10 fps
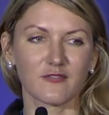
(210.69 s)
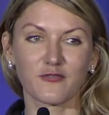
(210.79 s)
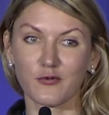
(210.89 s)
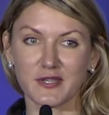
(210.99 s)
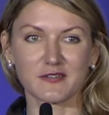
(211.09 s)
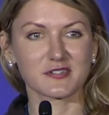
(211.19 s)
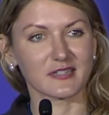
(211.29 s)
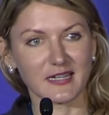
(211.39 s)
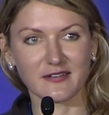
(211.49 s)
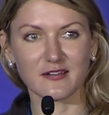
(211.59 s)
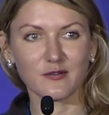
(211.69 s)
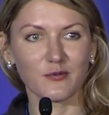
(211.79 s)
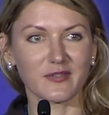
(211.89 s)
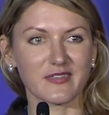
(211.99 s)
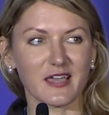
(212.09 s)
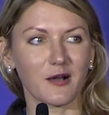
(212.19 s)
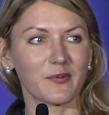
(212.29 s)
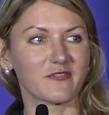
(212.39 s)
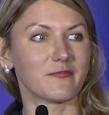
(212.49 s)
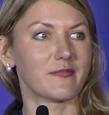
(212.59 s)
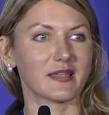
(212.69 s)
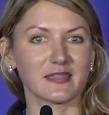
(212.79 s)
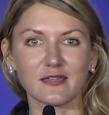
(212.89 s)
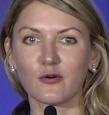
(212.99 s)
4 years later, with the help of many